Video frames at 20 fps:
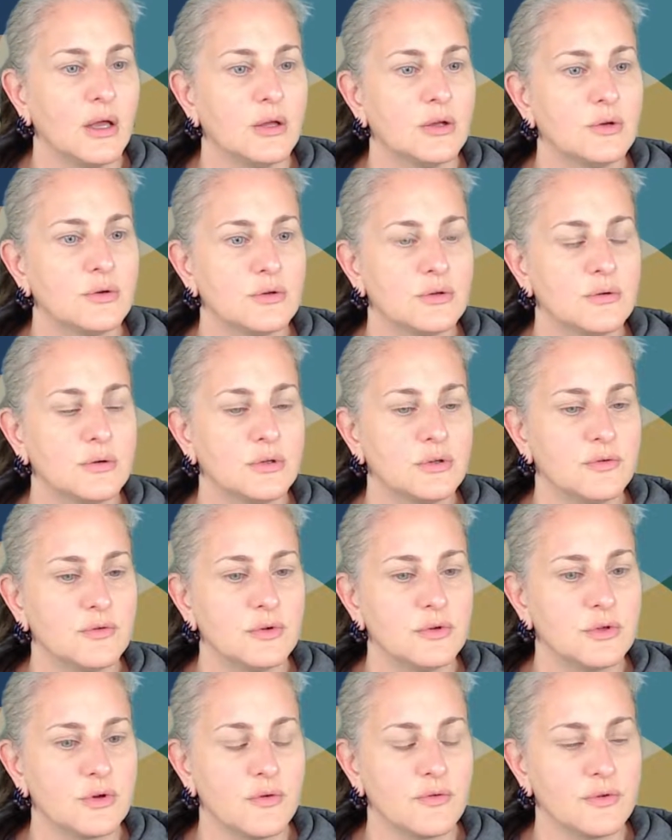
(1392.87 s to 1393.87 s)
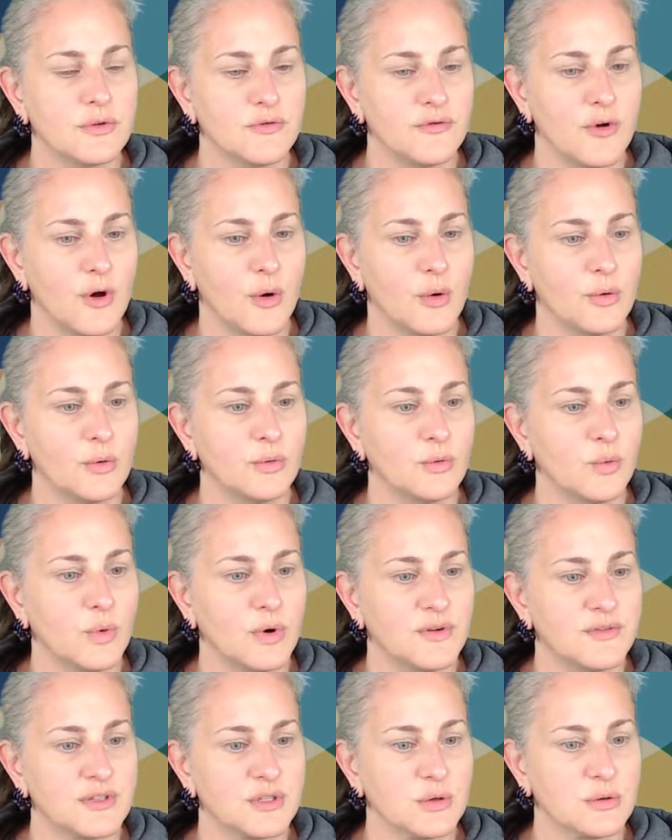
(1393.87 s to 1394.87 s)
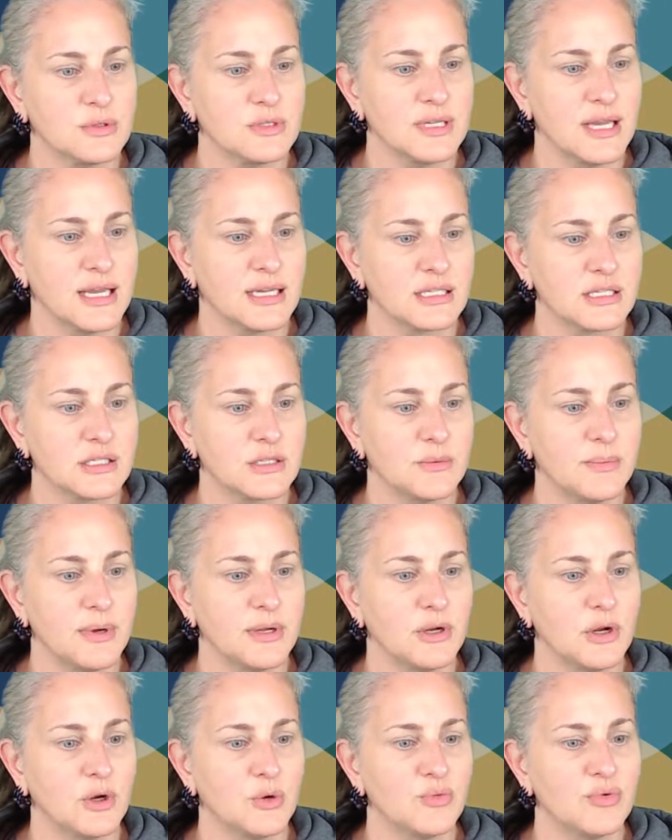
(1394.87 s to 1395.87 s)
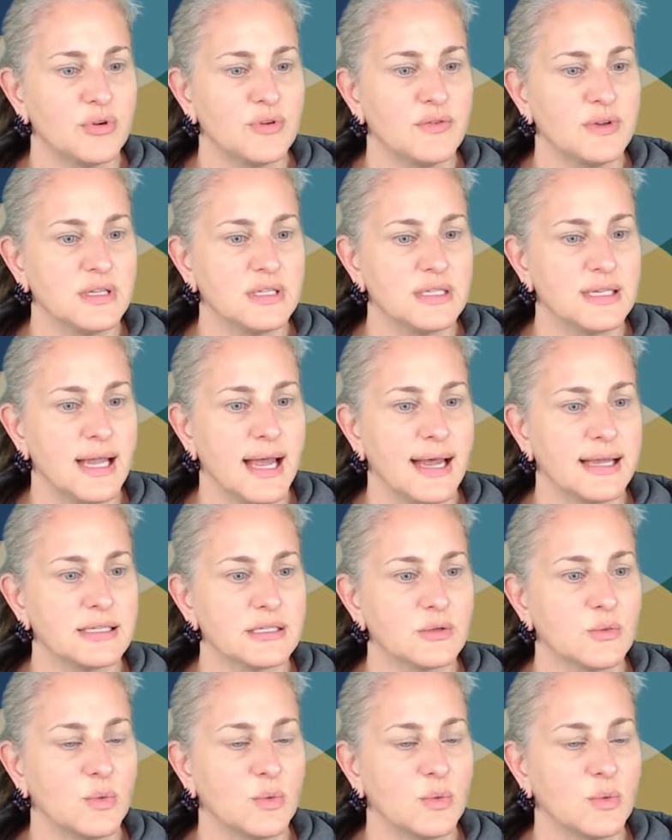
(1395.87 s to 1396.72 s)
User interviews over the phone. What if certain tasks depend on a previous task?